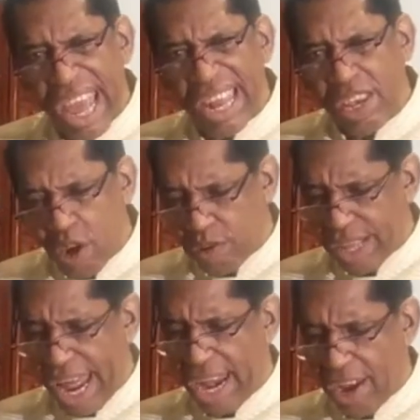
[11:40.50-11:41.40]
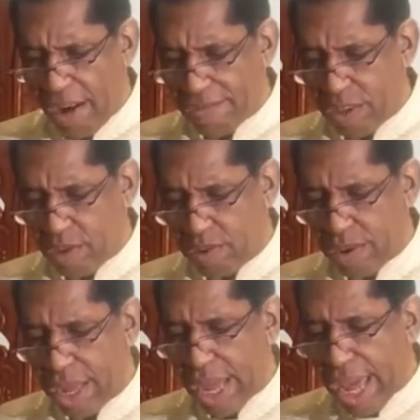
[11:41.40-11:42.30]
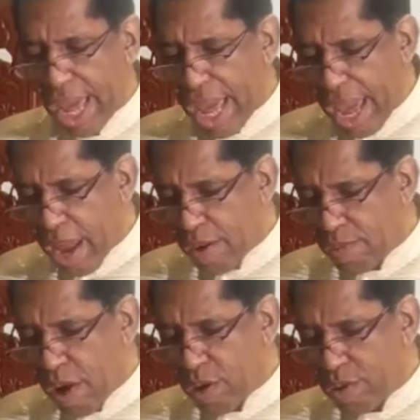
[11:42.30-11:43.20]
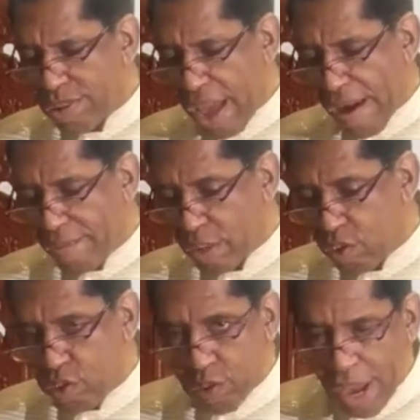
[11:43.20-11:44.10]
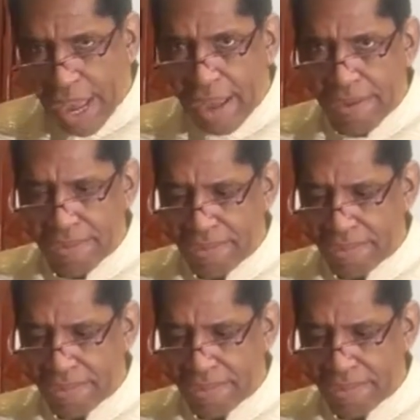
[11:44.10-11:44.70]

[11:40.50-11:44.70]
and know that I love you. Anyone who's ever dreamed